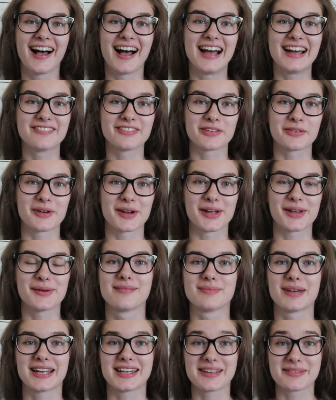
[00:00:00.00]
Hi
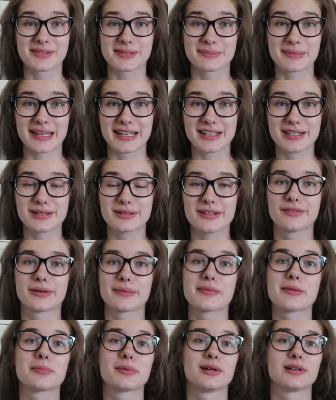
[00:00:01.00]
everyone, my name is Megan
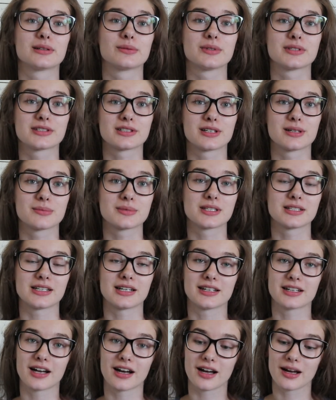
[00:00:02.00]
from the blog
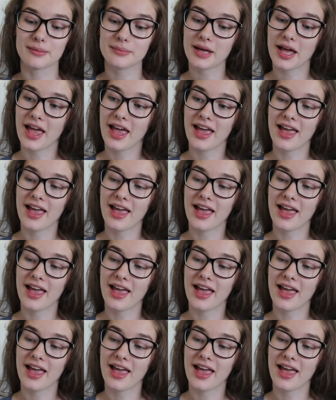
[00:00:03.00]
wilsonhomestead.com